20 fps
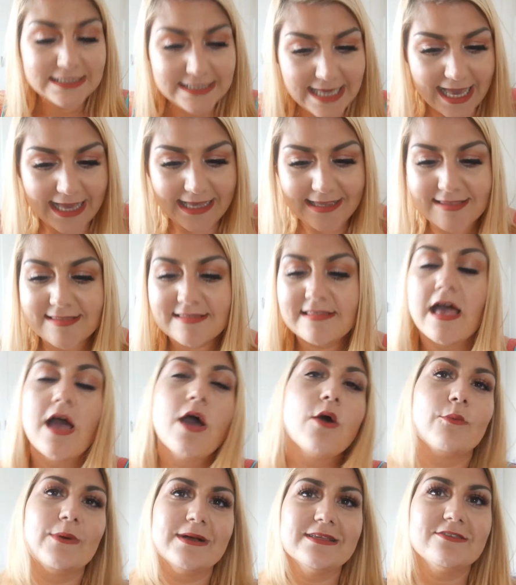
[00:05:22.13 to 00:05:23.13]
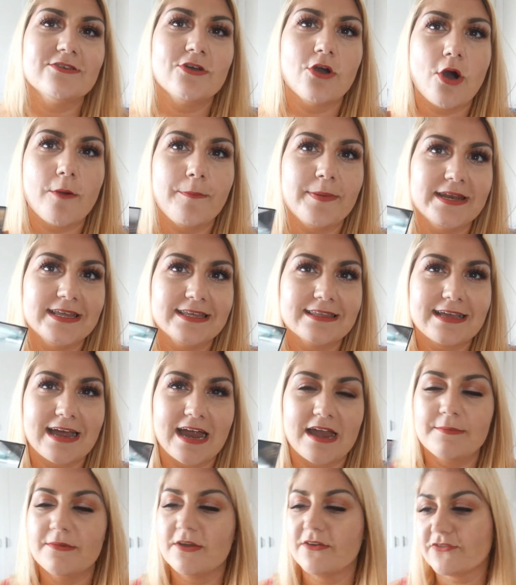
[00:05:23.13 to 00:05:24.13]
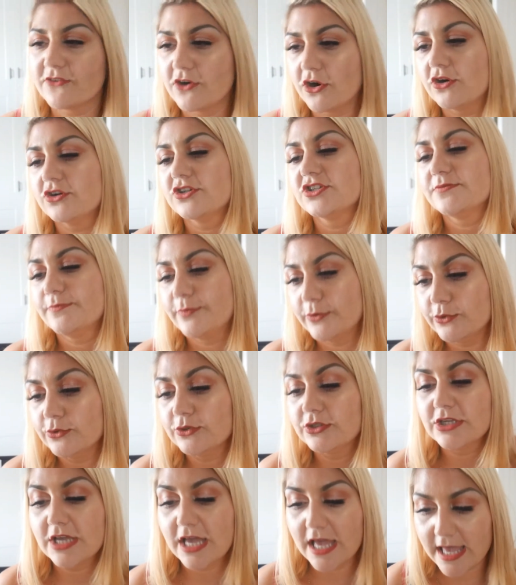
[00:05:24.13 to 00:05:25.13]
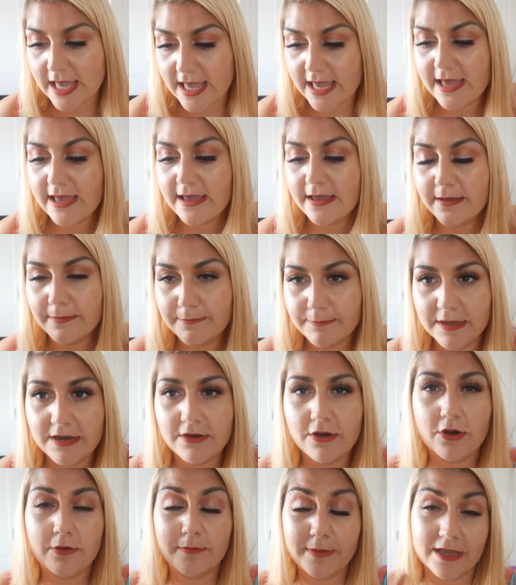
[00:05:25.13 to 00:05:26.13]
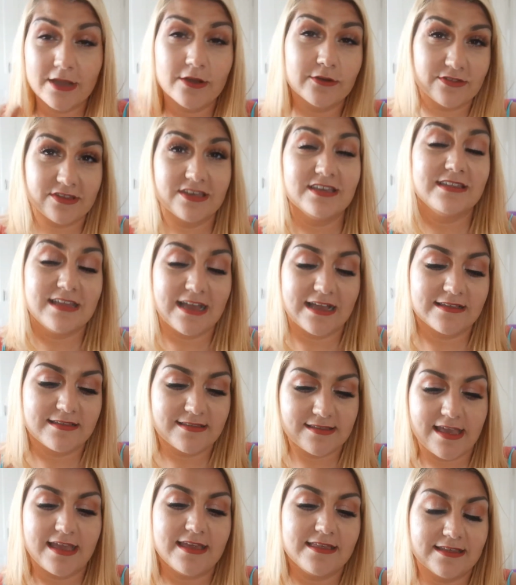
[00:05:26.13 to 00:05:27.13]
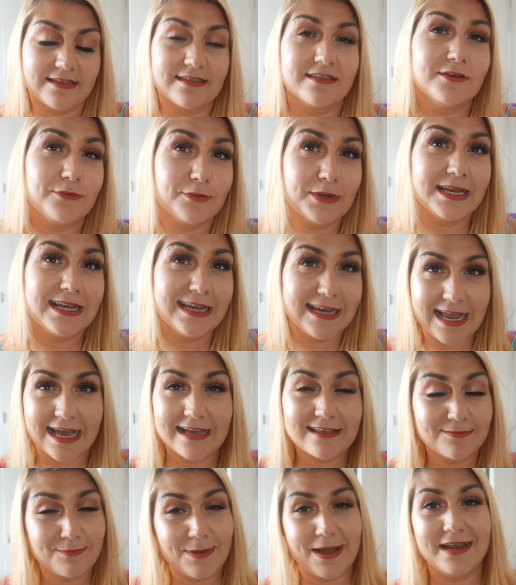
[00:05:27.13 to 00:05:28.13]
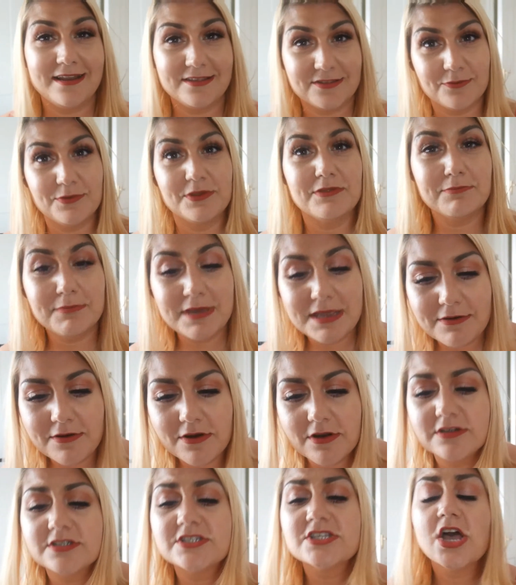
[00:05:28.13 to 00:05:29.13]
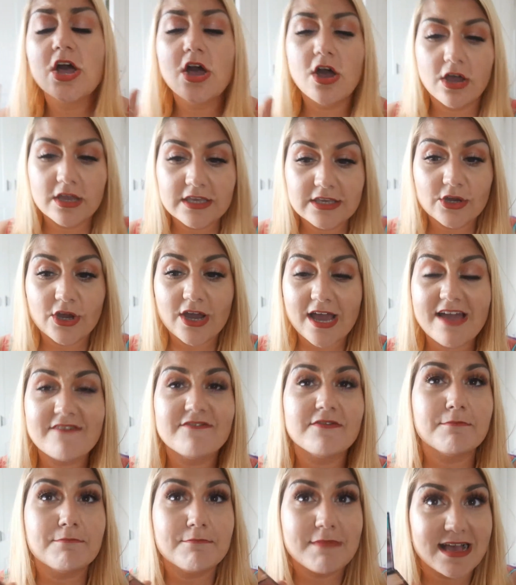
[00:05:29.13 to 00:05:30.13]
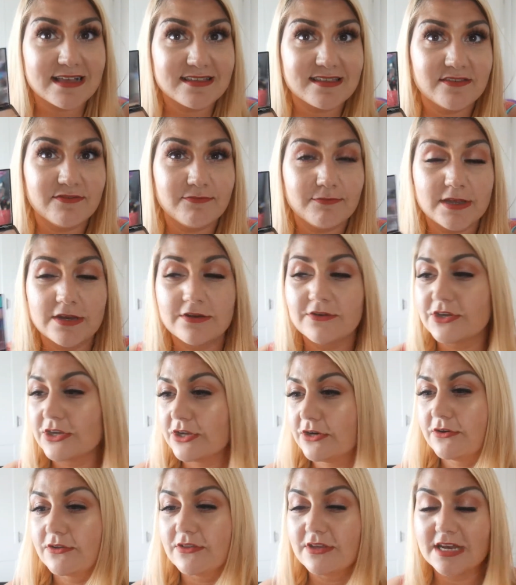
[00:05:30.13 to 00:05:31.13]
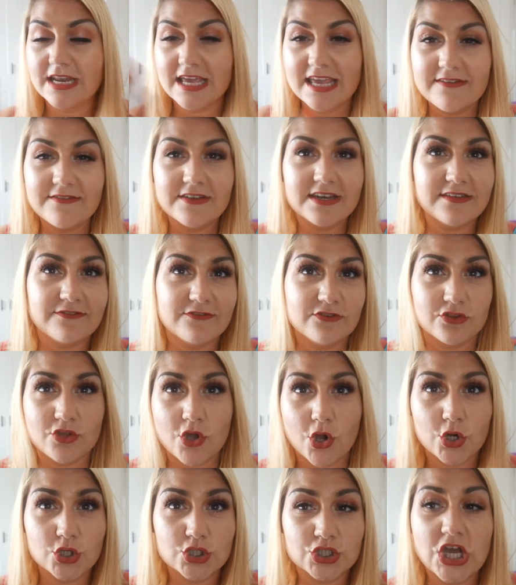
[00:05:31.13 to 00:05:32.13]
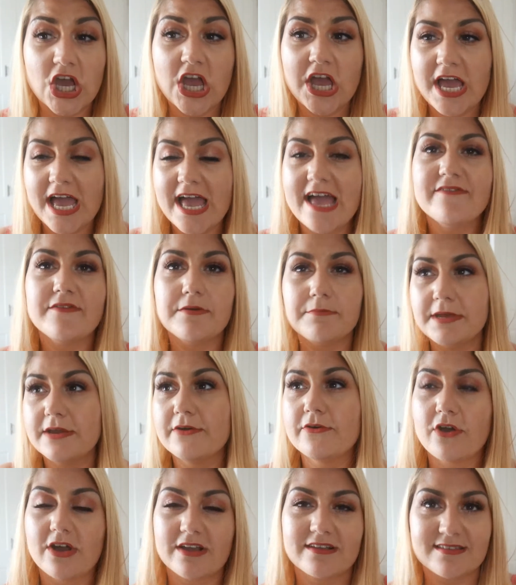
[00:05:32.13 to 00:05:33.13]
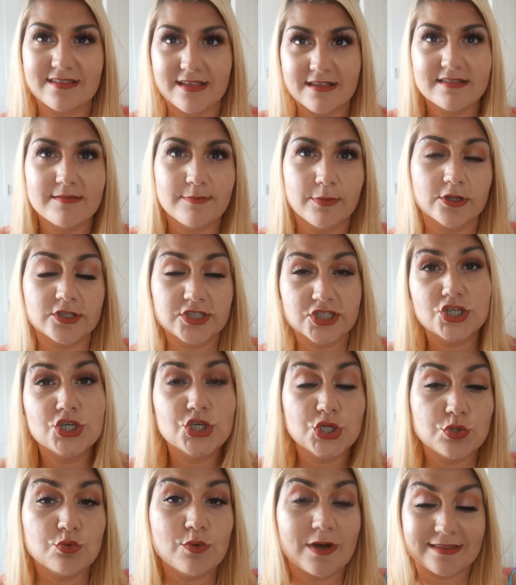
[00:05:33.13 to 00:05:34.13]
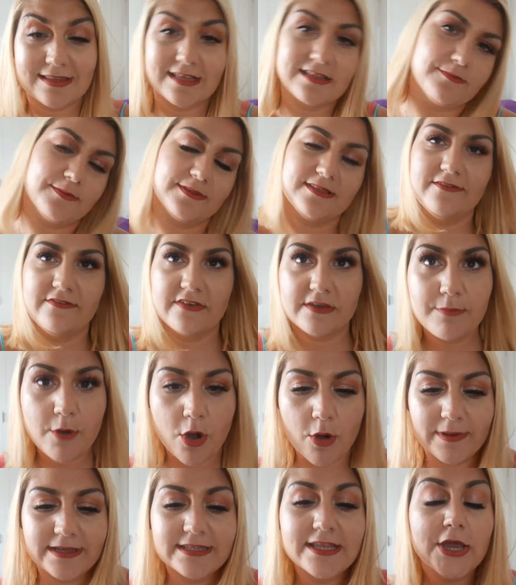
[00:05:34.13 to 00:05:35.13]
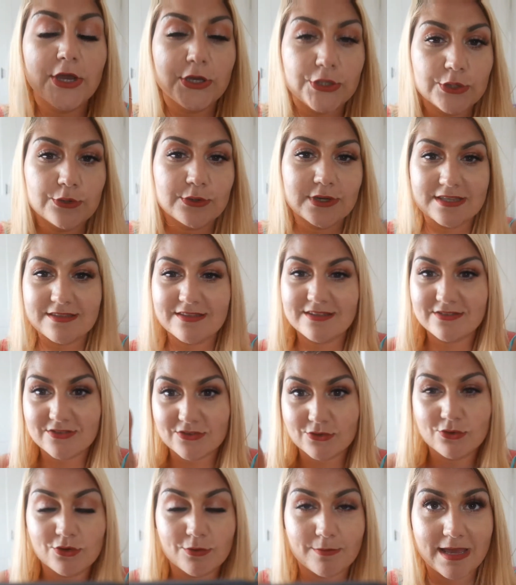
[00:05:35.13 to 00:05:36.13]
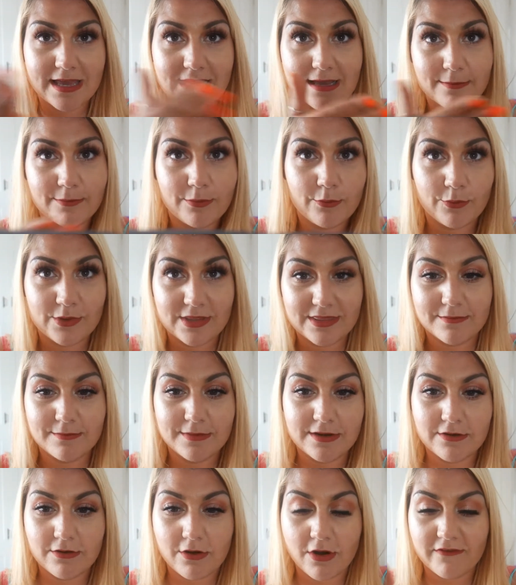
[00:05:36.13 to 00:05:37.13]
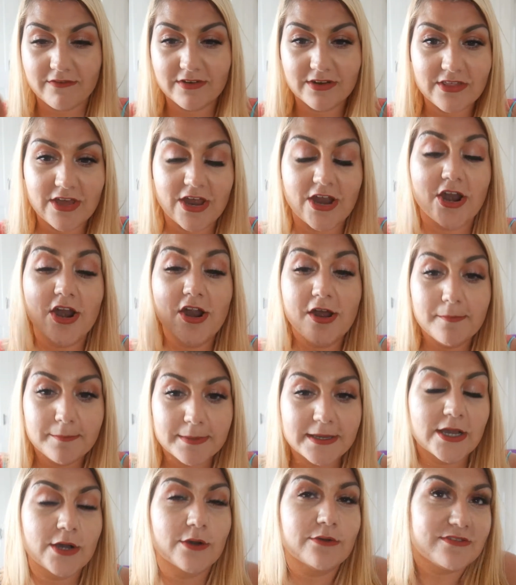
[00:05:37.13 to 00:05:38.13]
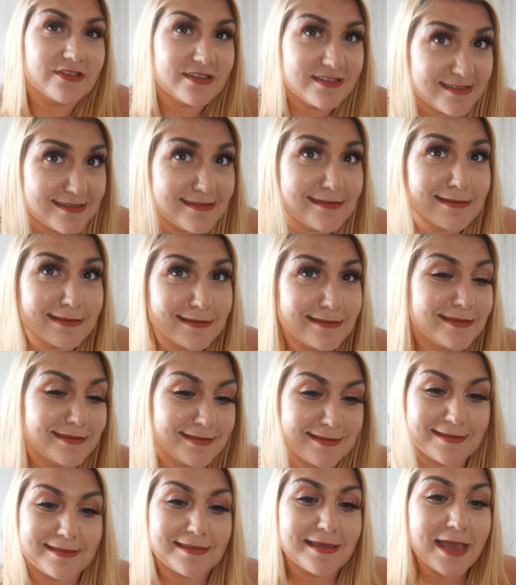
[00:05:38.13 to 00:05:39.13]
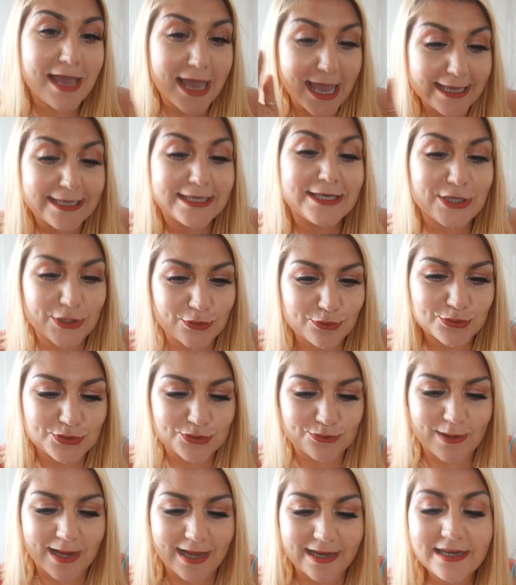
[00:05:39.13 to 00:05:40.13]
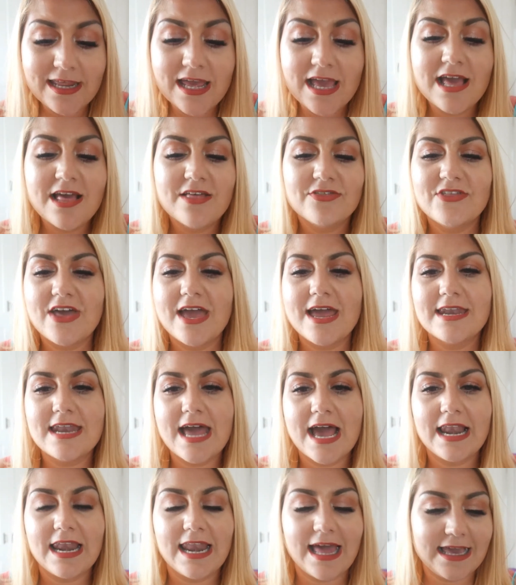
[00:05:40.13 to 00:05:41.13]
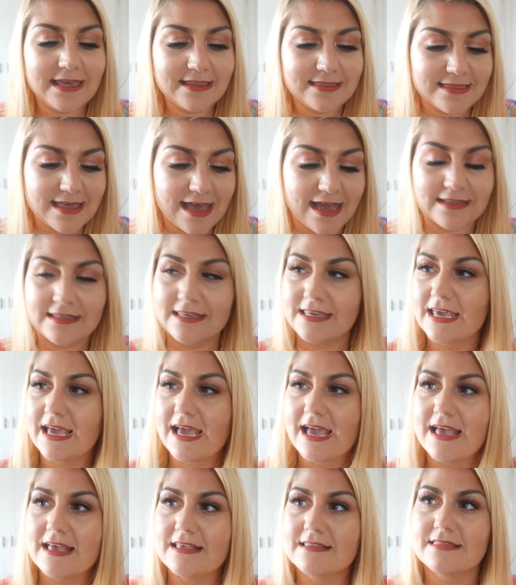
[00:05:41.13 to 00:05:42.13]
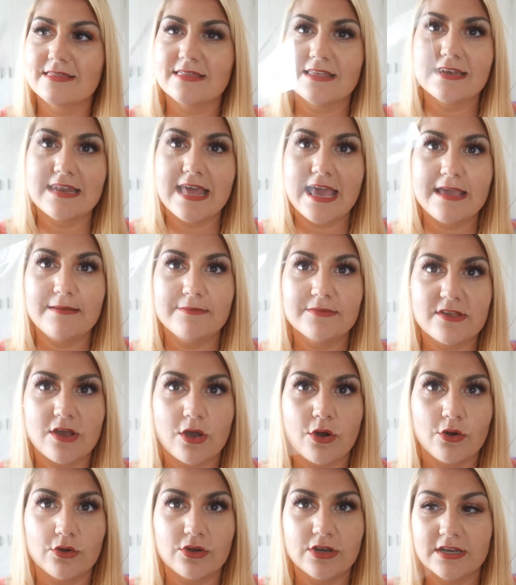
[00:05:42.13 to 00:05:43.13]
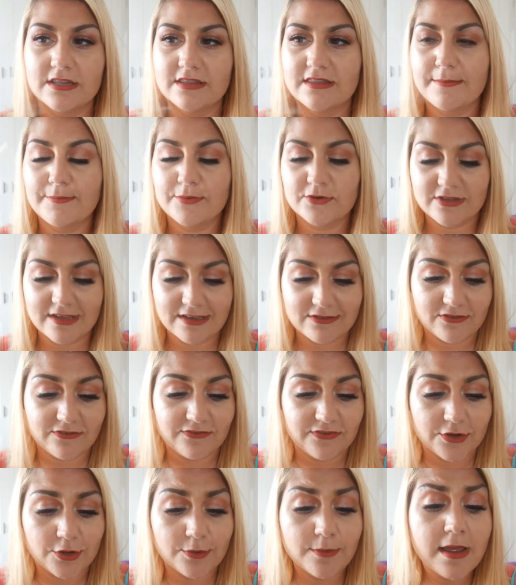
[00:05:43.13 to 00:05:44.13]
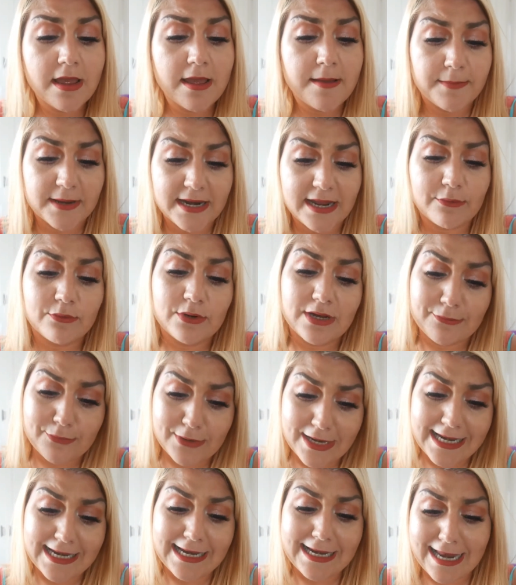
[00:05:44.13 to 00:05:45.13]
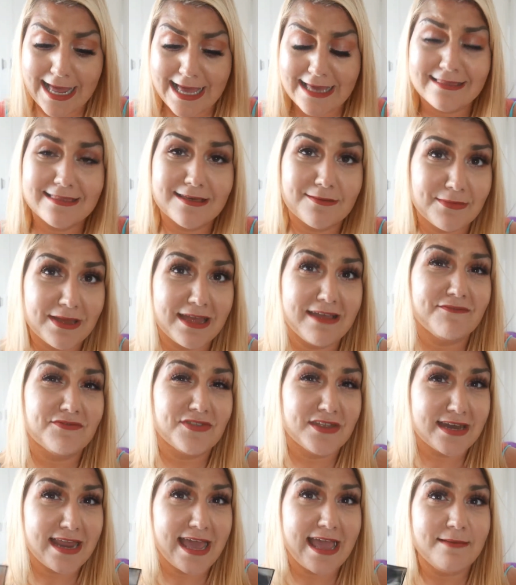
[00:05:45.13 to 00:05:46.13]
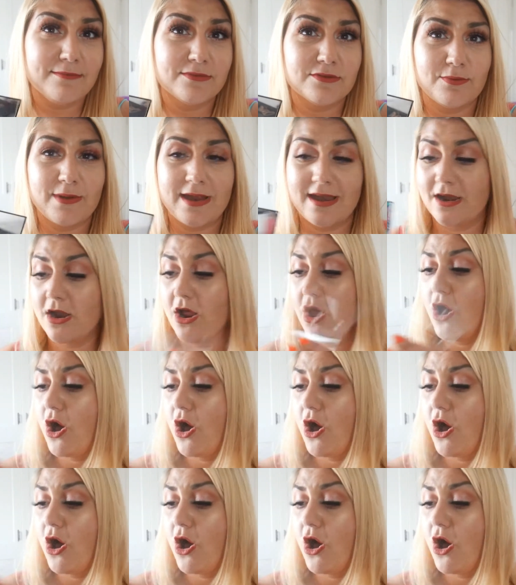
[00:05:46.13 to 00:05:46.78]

yes, once you open it, Carmi of course put a mirror, because he does say that he really likes palettes with mirrors. You have a massive mirror here that even if you don't have a mirror accessible to you at that specific moment, you can just do your makeup with the mirror over there, because it's just a huge one. Then I like that he has the names on the protector film, but I would really like them if the names were